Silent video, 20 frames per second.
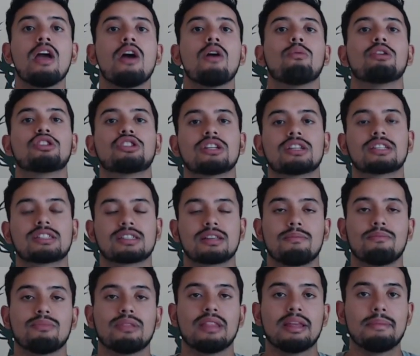with just
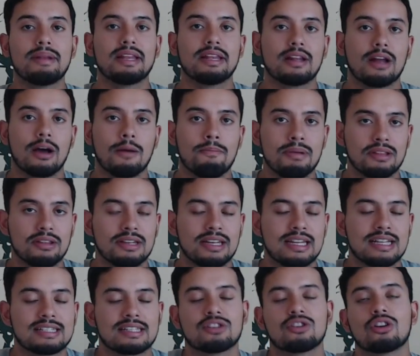some limited
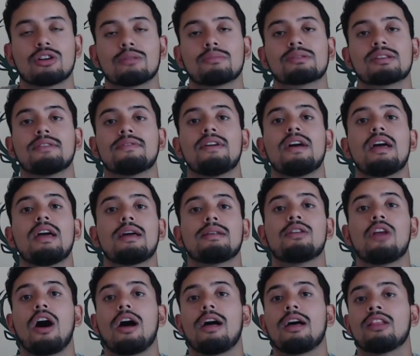abilities in terms of
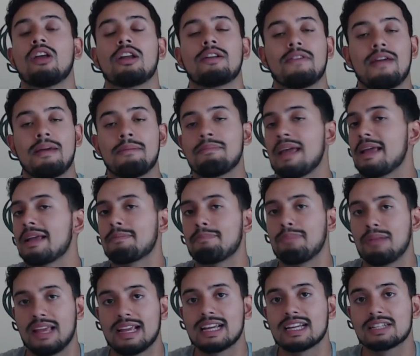not a lot of NBA
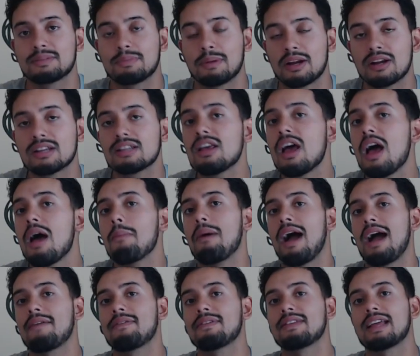playing experience, but
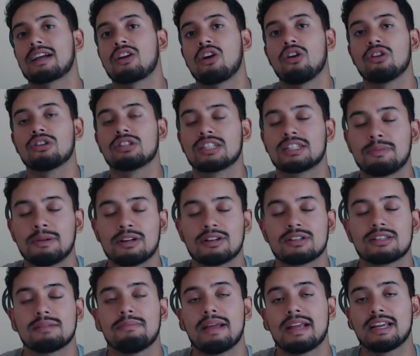having that college experience
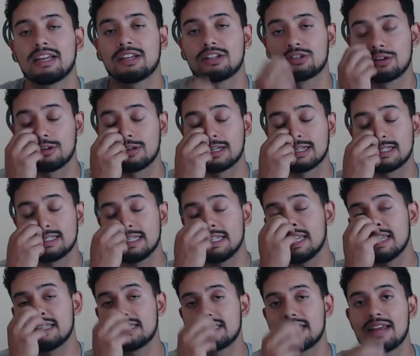and making sure, because he
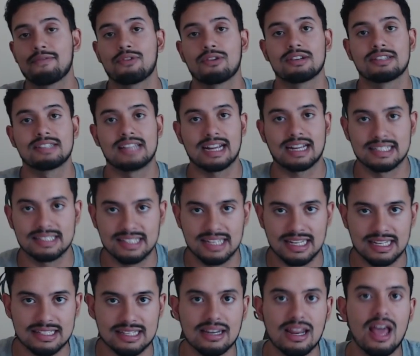did stay for a second
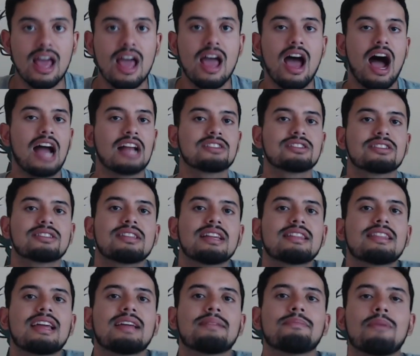season. I just think
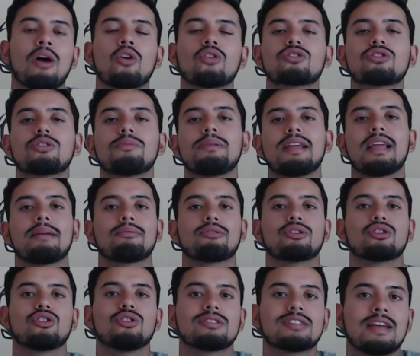that also being able to
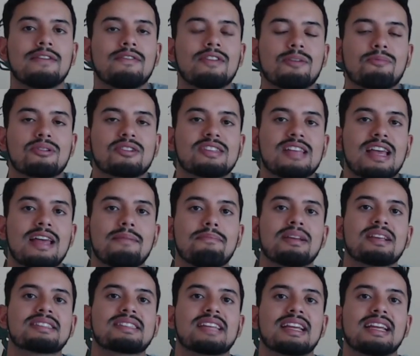shoot 70% means that